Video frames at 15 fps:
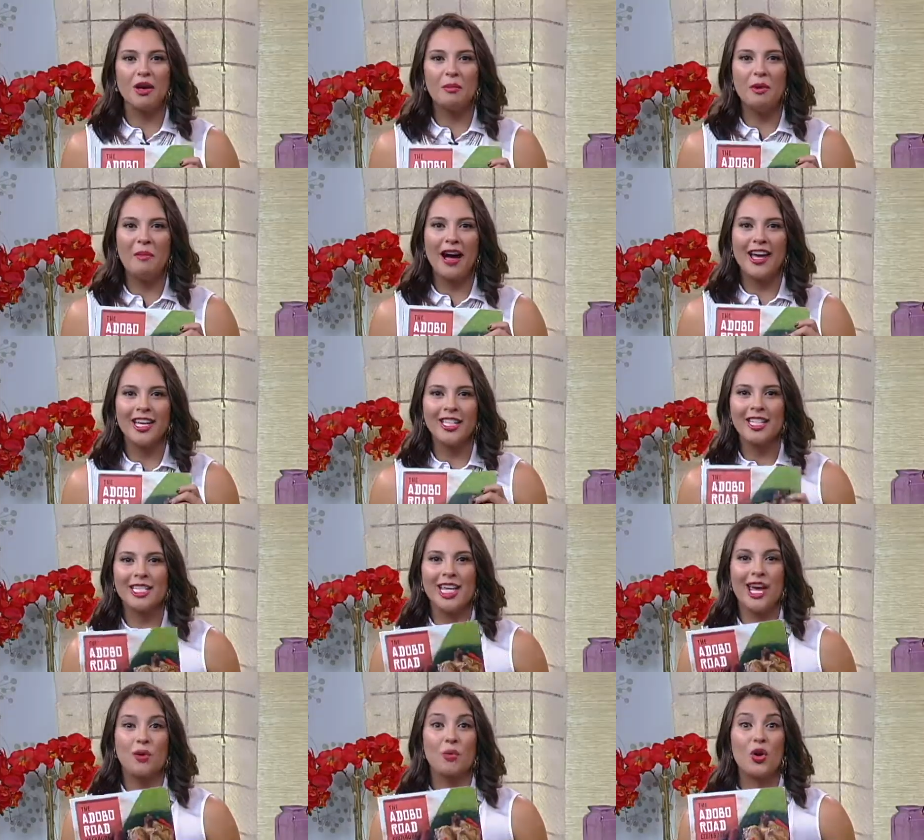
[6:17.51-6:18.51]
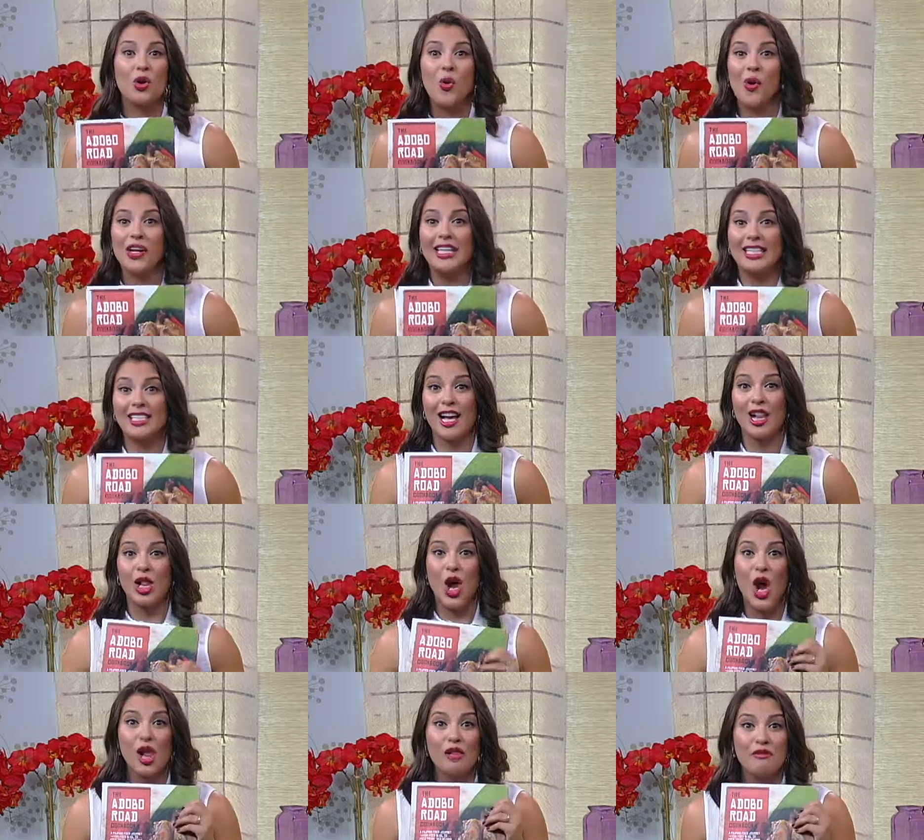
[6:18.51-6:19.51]
Kababayan Today, we're going to tell
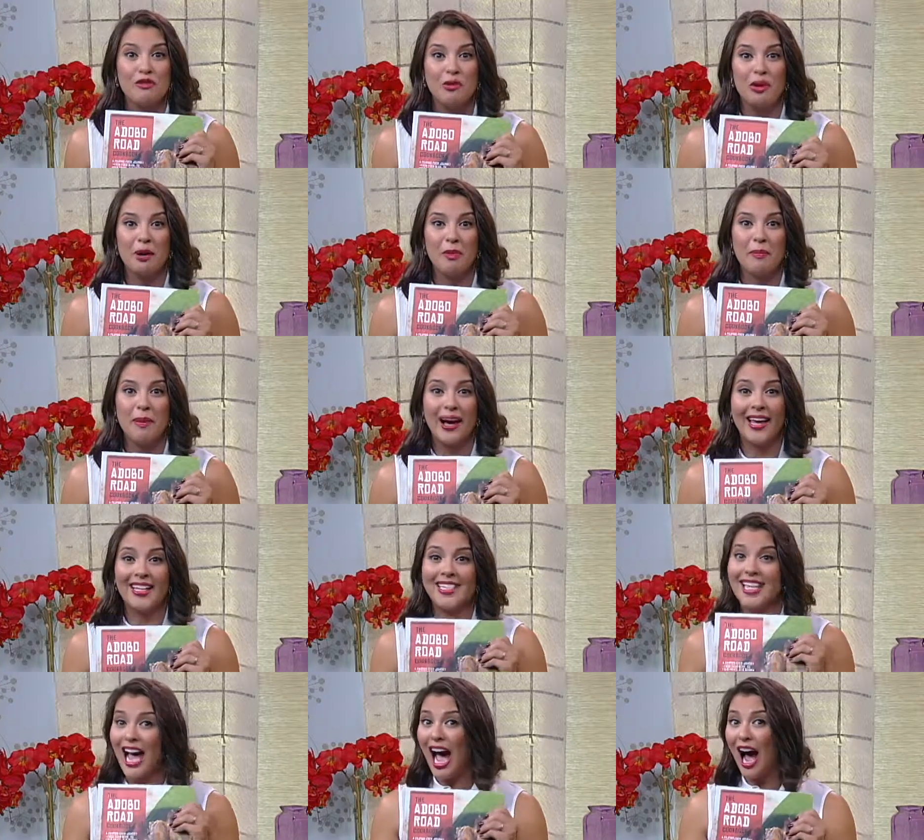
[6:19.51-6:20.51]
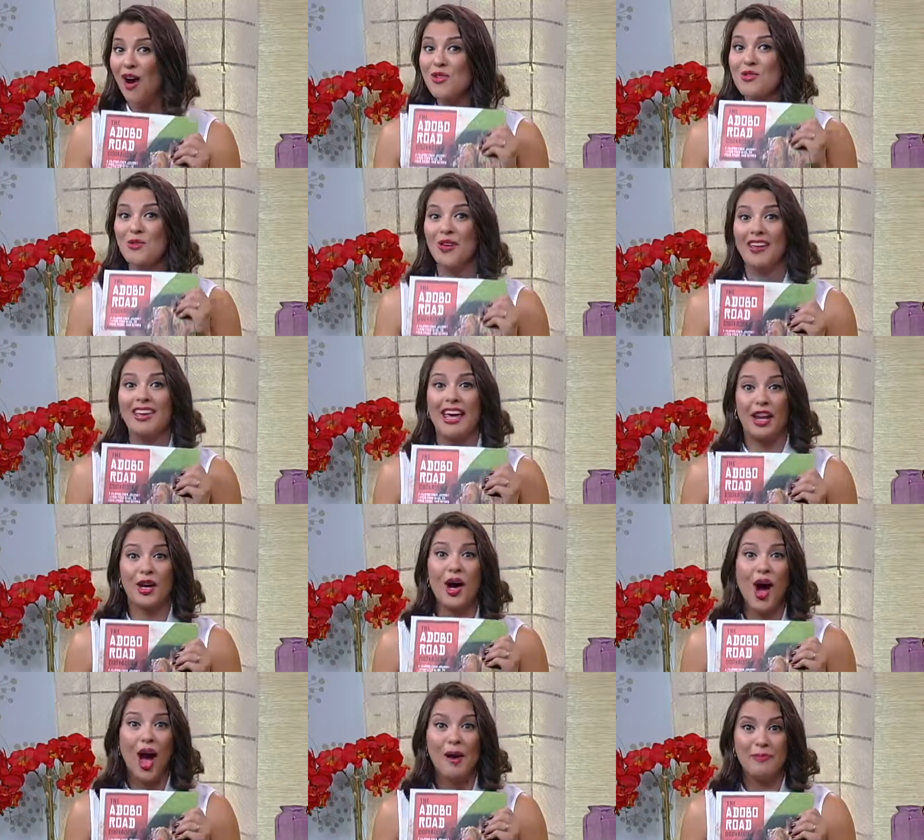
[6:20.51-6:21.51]
all of you Kababayans how you can get a
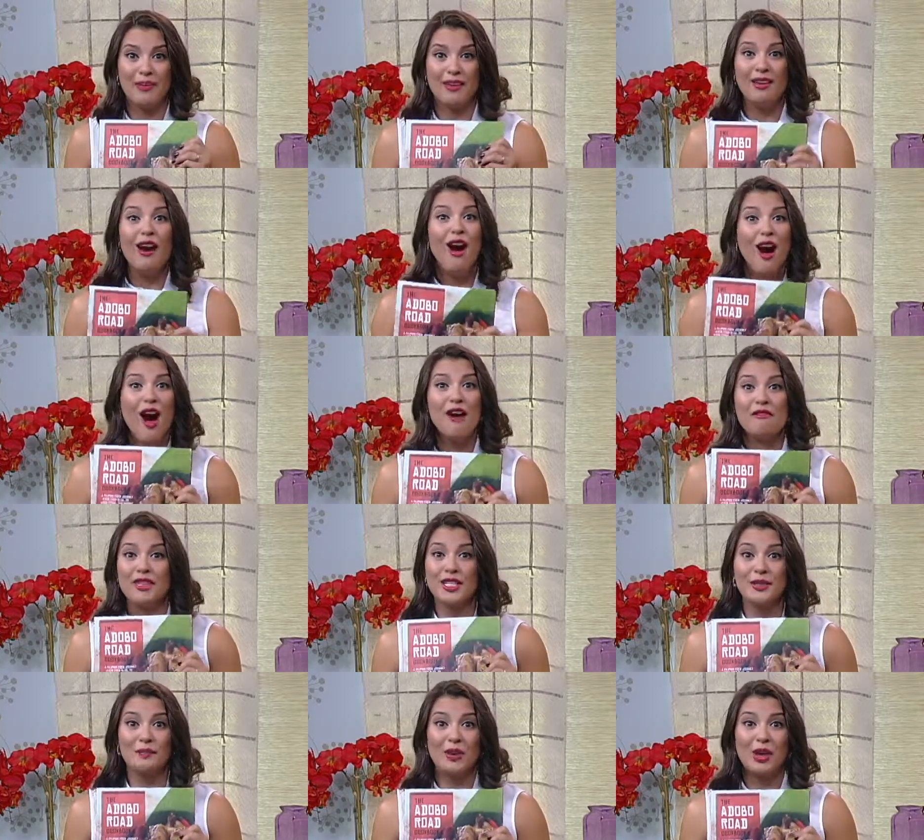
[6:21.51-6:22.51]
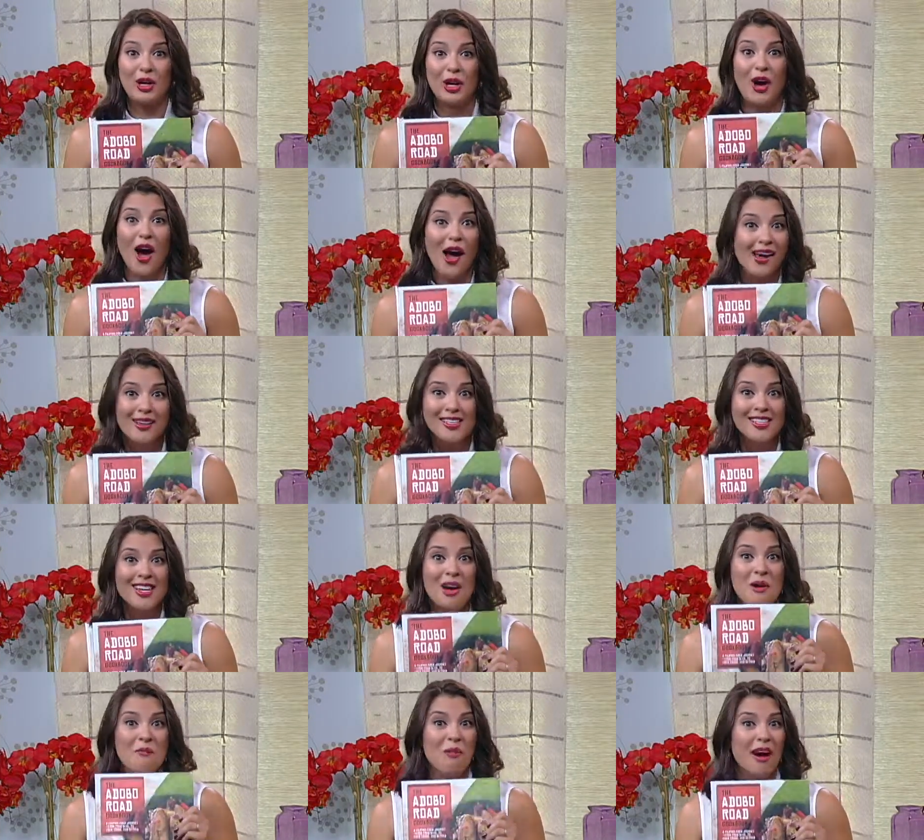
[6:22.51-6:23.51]
copy of this book, because
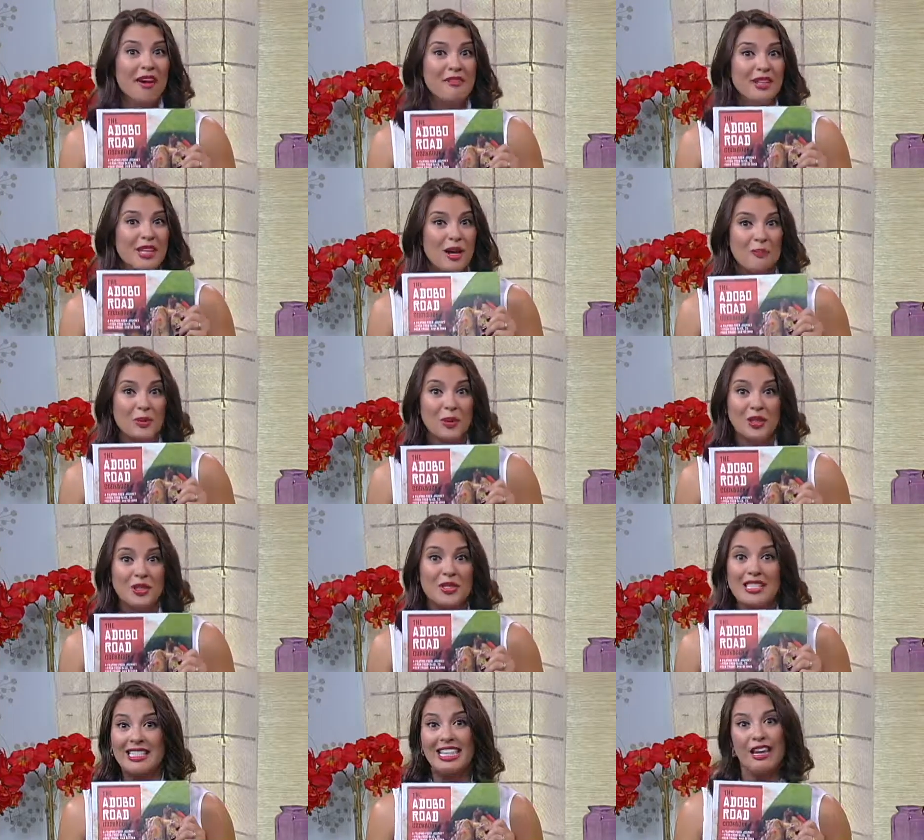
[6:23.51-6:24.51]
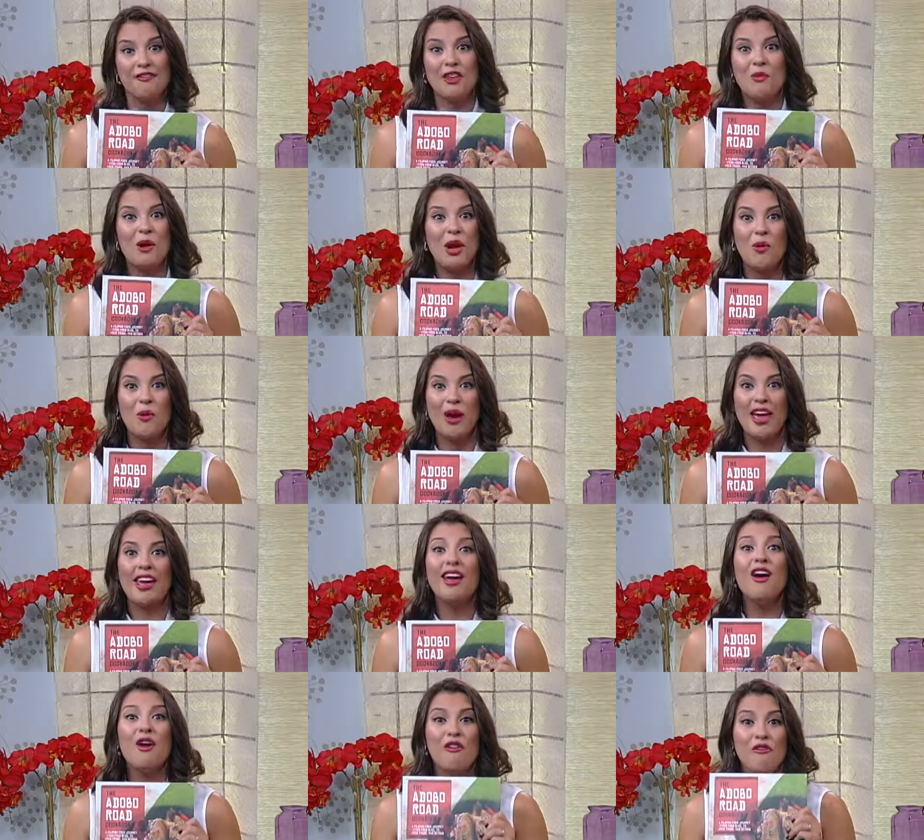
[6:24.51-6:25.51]
Marvin Gapultos is giving one away
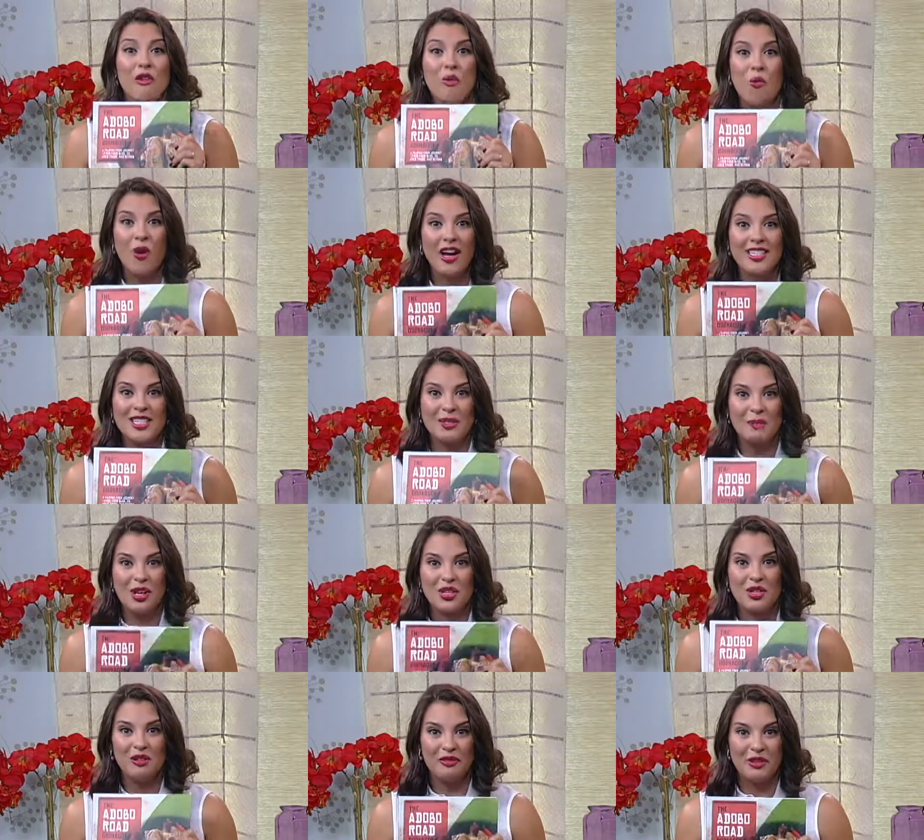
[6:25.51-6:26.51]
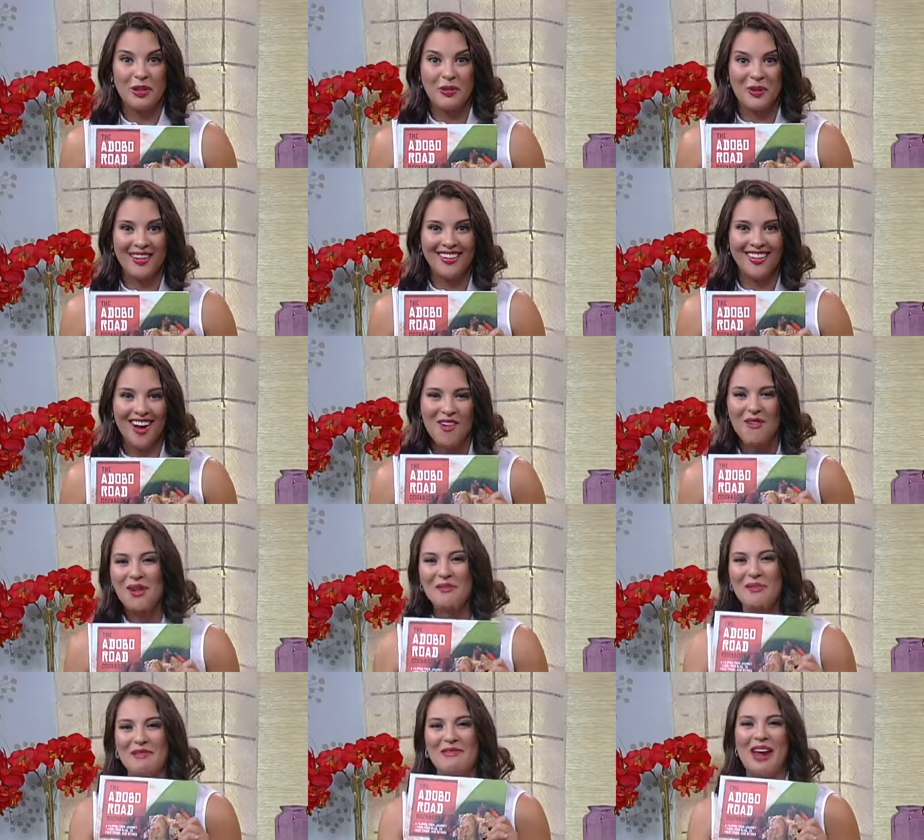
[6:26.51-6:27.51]
for one special viewer. We'll
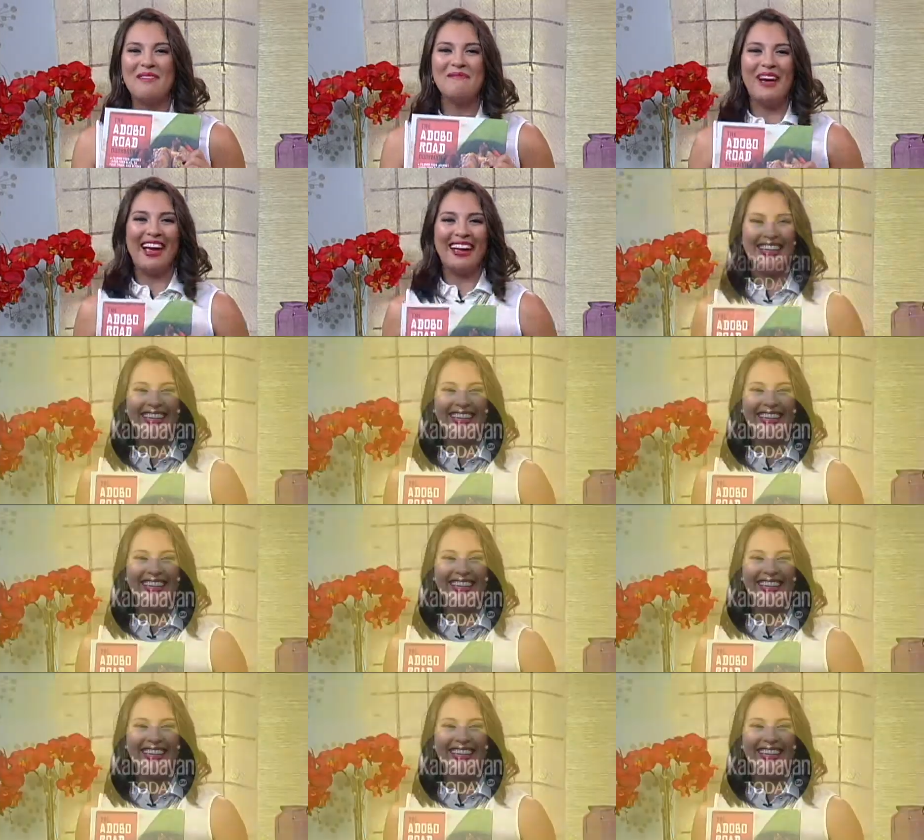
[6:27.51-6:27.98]
be right back.